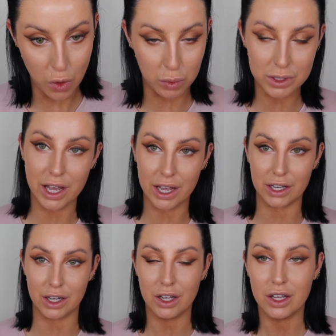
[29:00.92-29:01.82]
always
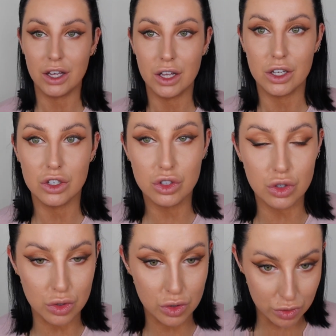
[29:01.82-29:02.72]
kind of
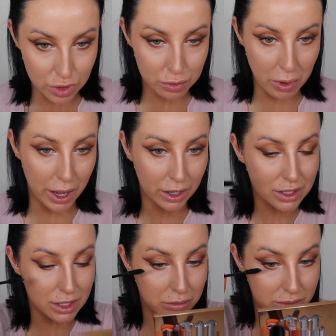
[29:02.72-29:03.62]
do
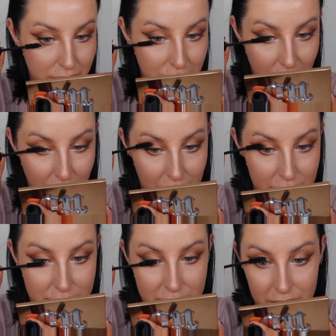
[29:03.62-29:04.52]
respect somebody that
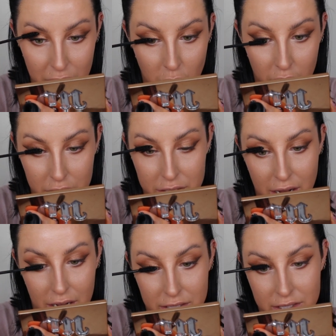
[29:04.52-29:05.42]
is longer
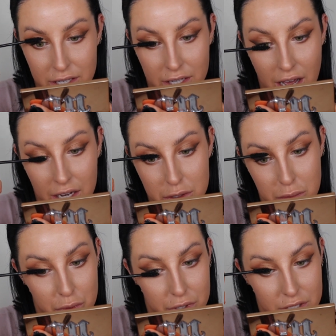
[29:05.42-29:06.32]
standing and
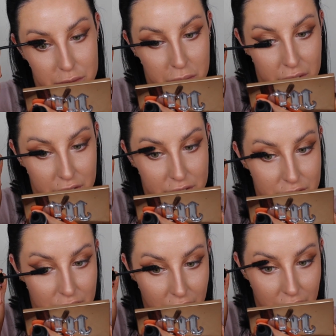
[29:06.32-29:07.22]
more
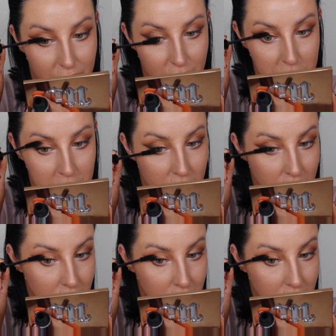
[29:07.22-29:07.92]
experienced than I am.